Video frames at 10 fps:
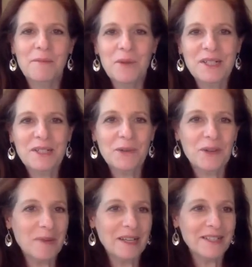which
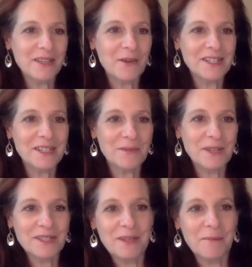sort of begs the question,
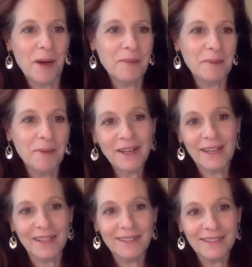what is the Mop and Bucket?